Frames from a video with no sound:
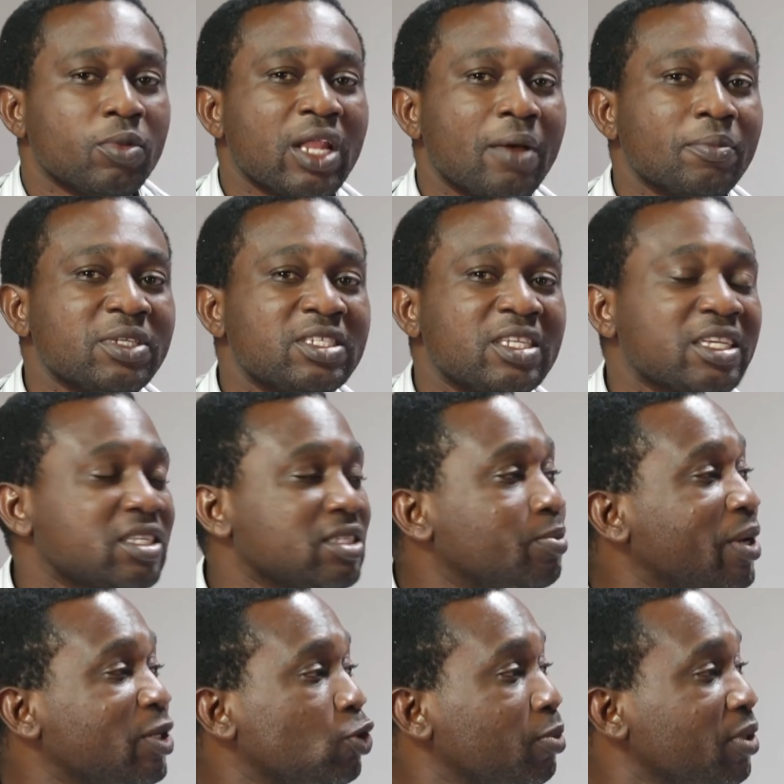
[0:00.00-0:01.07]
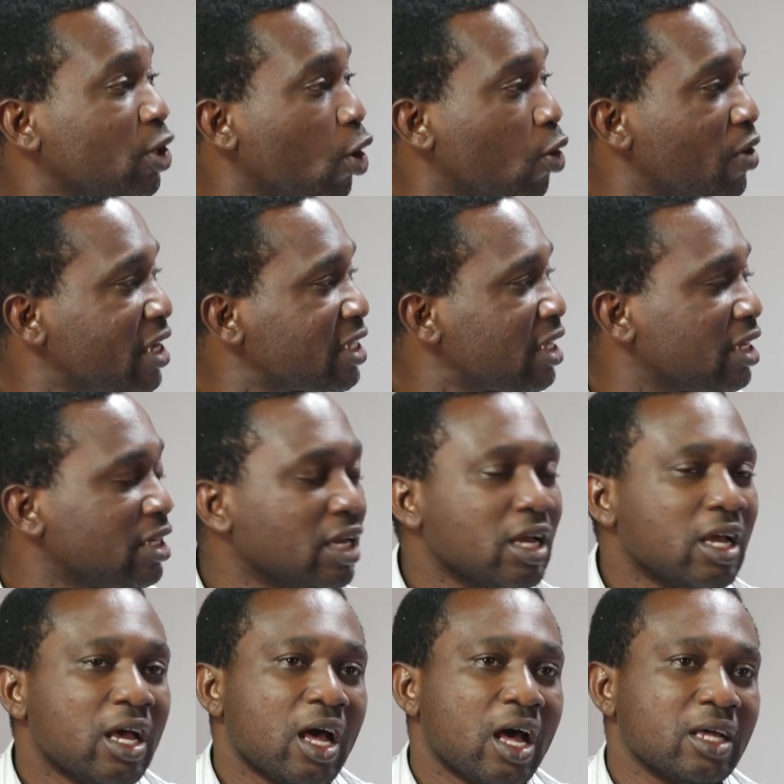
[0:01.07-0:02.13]
But that mistake is meant to be
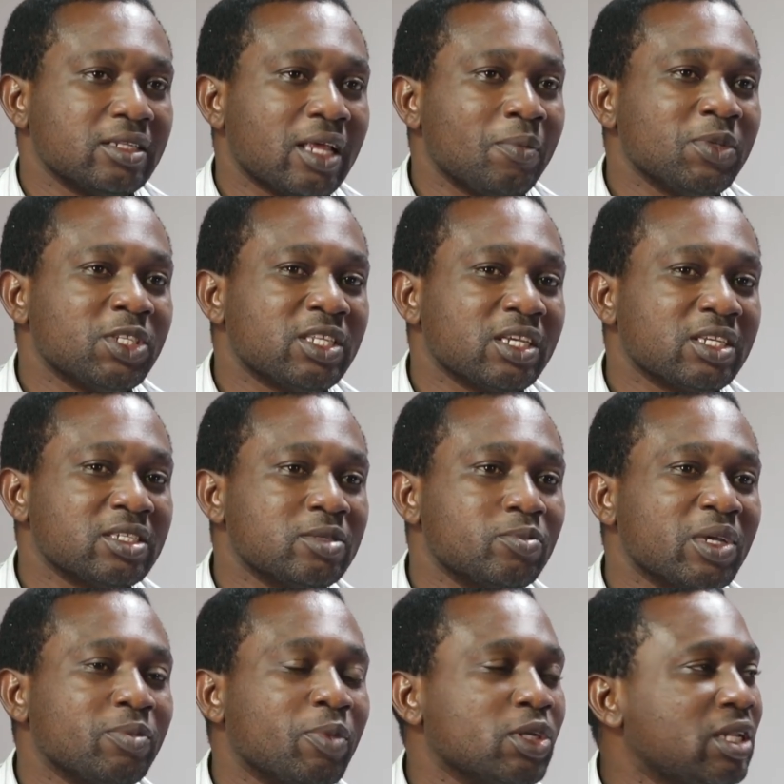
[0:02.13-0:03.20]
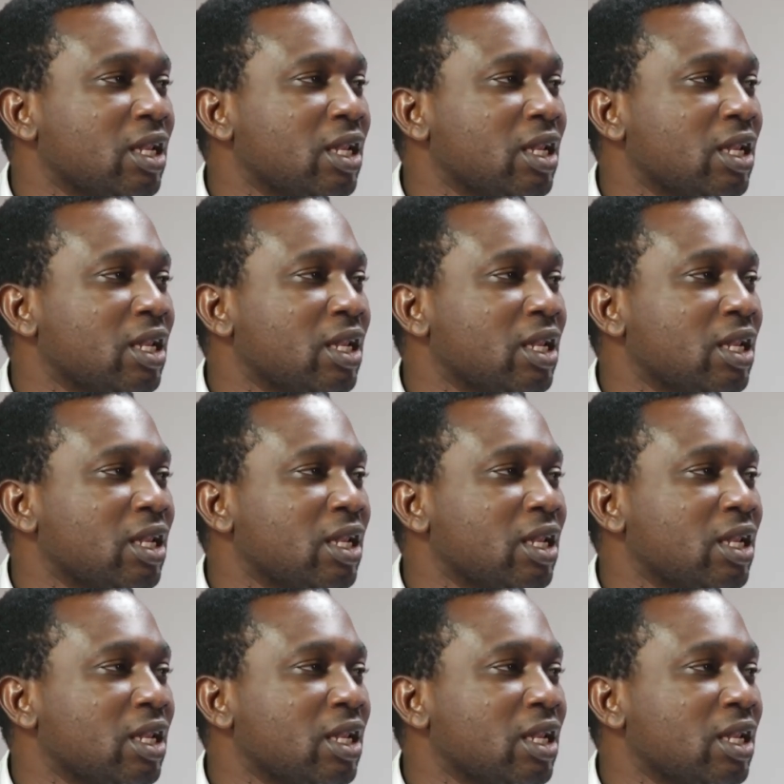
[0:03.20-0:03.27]
corrected, and that mistake is made.